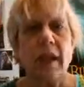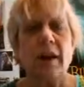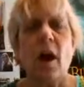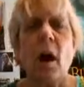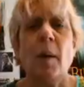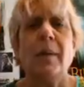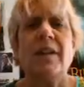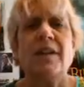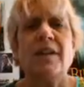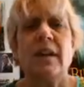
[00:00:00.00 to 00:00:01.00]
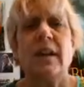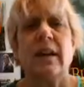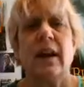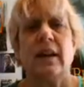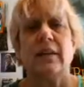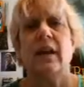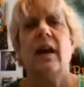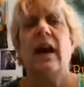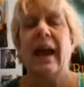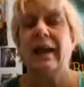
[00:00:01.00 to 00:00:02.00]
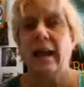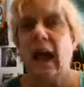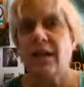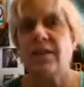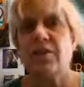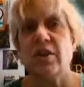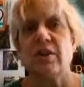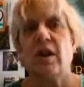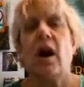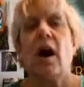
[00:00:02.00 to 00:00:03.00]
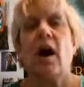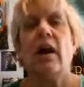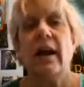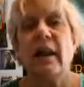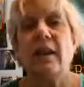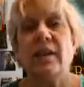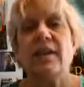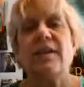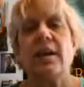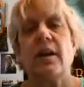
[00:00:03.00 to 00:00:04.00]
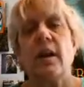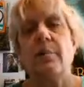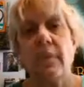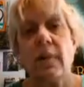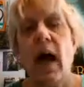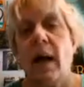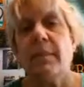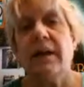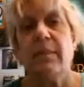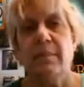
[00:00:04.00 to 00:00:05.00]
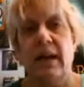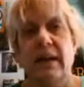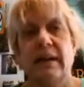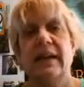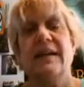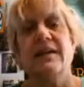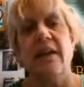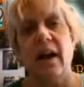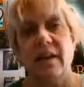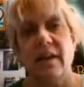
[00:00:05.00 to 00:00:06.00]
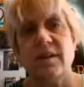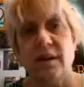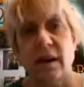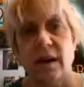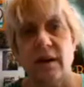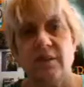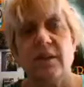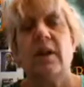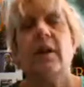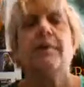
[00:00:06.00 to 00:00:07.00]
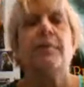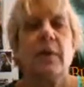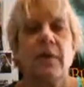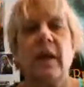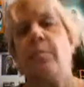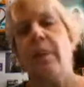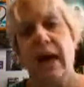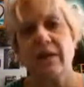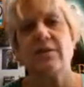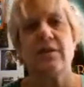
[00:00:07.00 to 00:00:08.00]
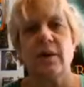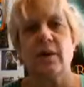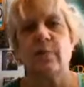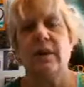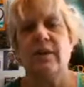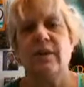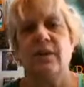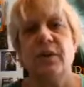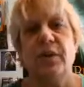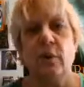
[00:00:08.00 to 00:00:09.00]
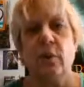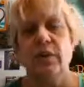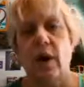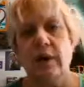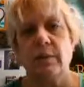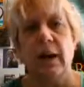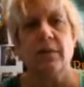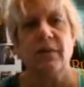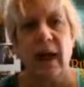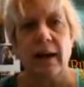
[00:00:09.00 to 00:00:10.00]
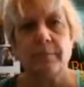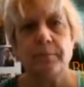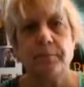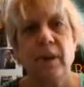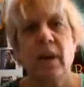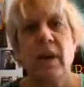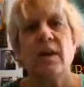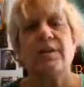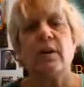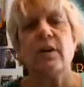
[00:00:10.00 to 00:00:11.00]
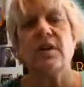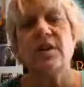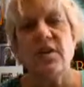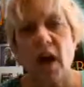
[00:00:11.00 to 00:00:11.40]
And carbon and silicon and oxygen are elements that are commonly made in dying stars. Think back to the previous video when we talked about that. So the